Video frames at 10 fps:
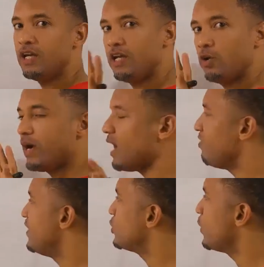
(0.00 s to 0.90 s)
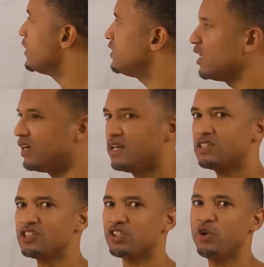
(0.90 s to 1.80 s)
Here we have this question.
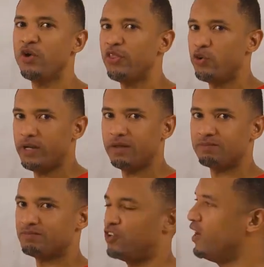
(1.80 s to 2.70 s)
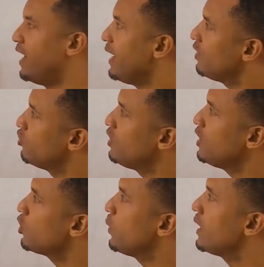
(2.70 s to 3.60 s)
Let us go through it, all right,
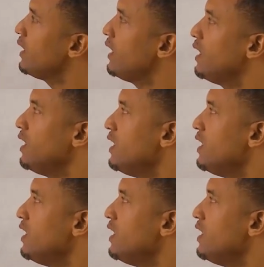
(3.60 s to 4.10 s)
real quickly,